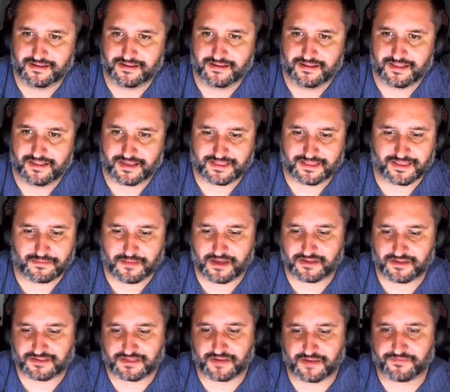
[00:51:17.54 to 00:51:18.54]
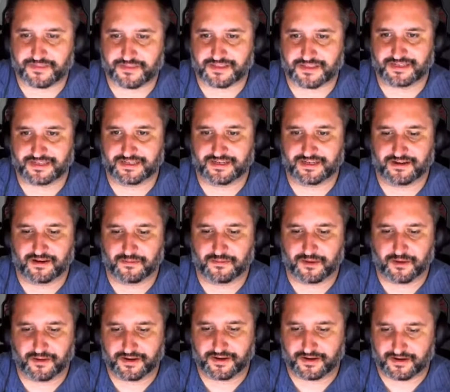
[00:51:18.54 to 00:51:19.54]
Like the amount of stuff that's in here. I'm
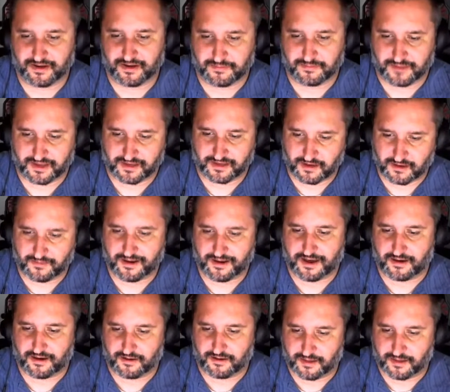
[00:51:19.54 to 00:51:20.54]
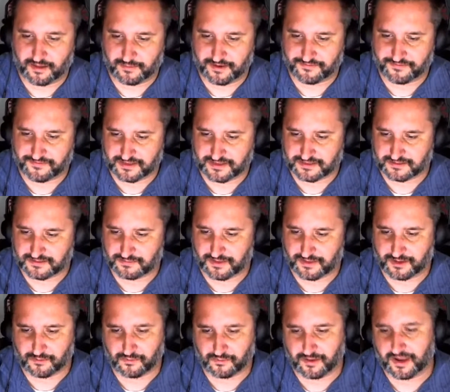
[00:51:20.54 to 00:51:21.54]
going here and I'm like, oh wow, all my friends
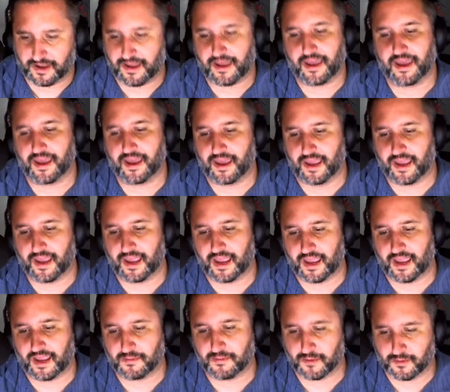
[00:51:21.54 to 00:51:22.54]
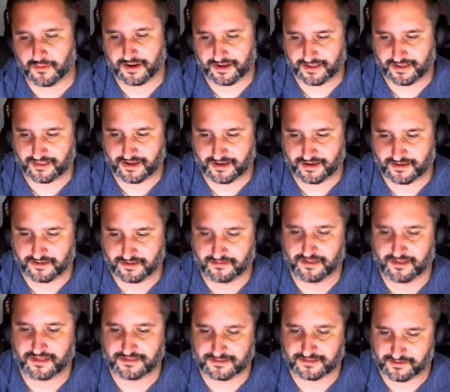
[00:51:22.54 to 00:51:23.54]
make way more money than I do.
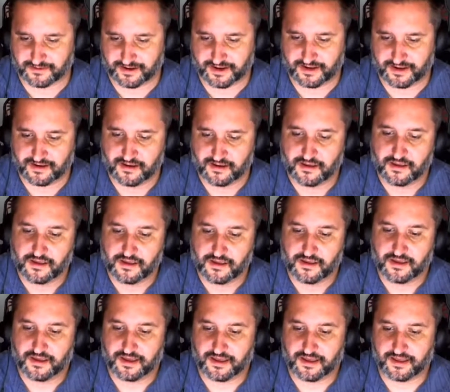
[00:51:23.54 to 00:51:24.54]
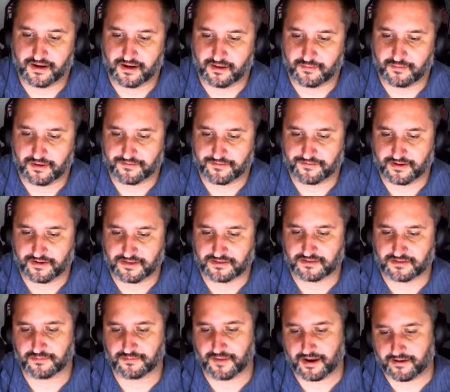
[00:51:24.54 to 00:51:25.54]
That's great. And all my friends
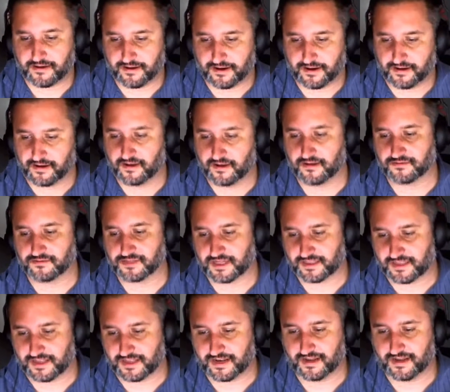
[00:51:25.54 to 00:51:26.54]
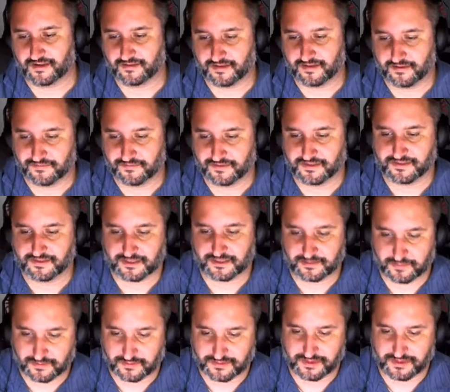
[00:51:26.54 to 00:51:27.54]
are married. Oh, check that out.
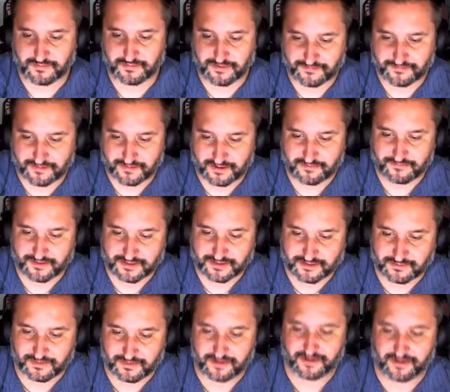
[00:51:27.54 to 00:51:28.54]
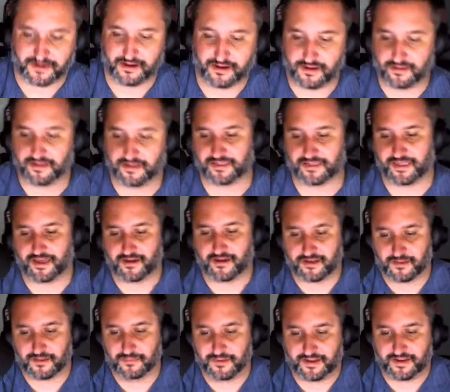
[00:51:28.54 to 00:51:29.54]
56% of my friends are married. Oh, look, they all
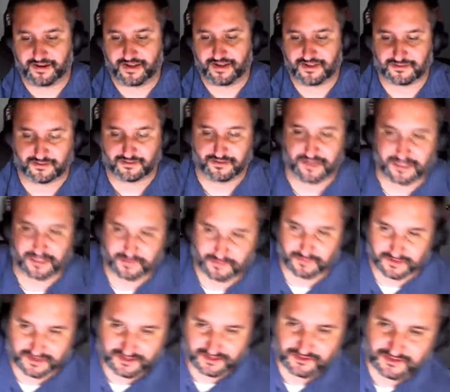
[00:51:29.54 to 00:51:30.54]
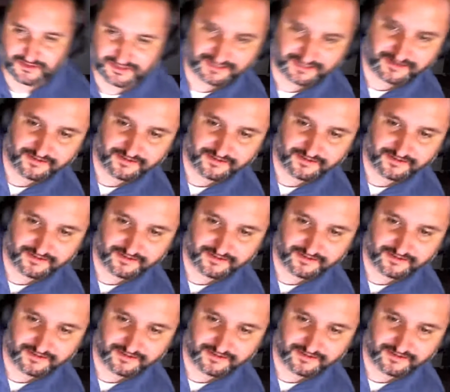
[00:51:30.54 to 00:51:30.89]
completed high school. That's pretty interesting.